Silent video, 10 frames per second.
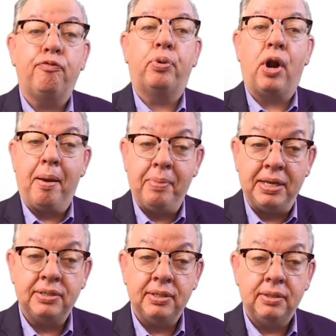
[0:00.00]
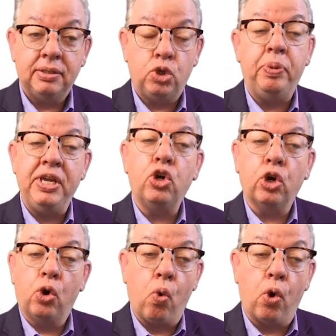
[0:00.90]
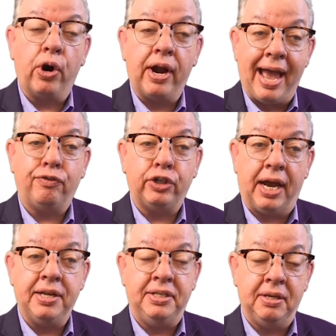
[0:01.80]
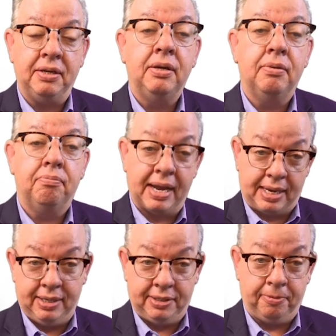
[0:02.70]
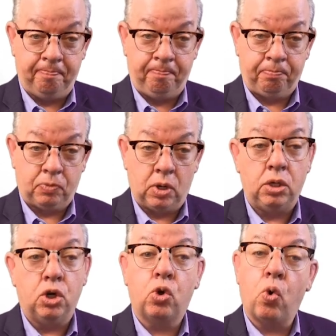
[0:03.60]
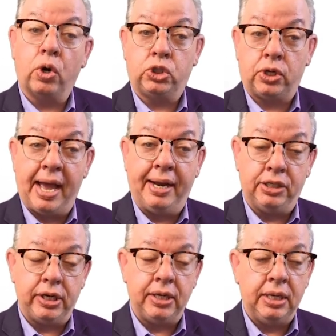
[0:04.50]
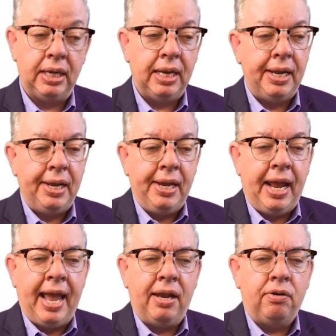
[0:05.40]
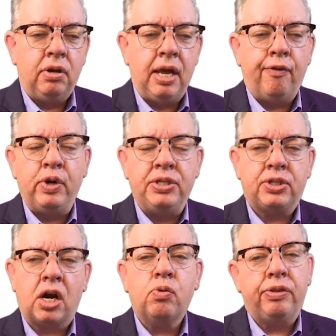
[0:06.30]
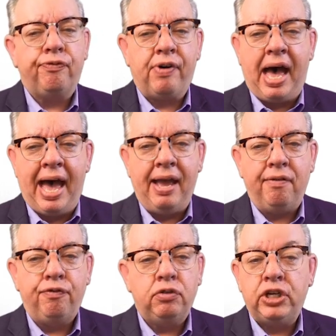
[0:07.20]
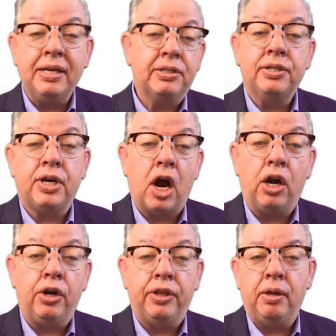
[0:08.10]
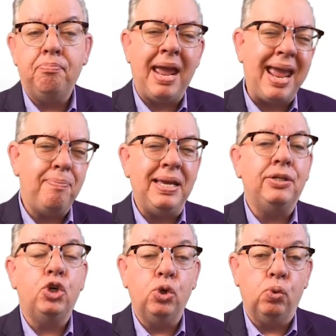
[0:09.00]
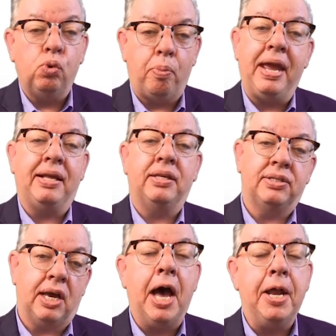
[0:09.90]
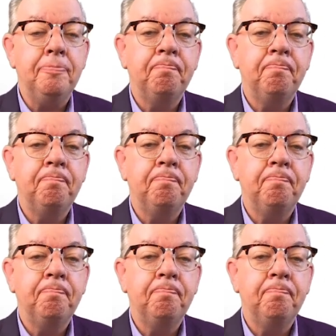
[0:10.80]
promise to be your core advertising mechanism, your core strategy. And if we start with 5, chances are that maybe 2 will make this cut.